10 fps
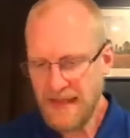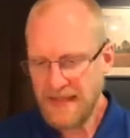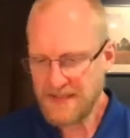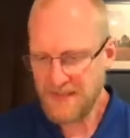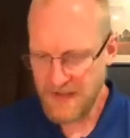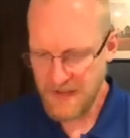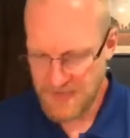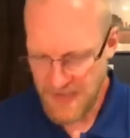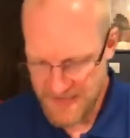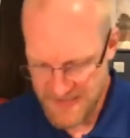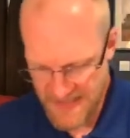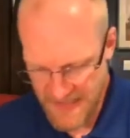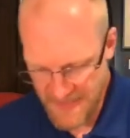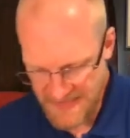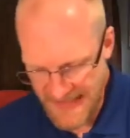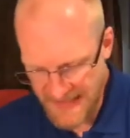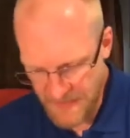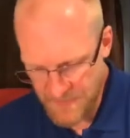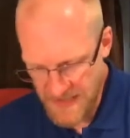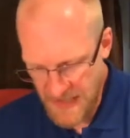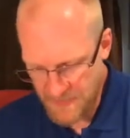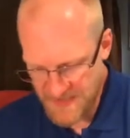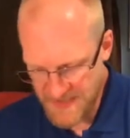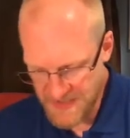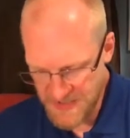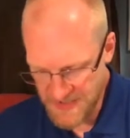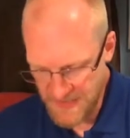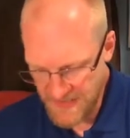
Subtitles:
So then he goes on to say, the date of the composition of the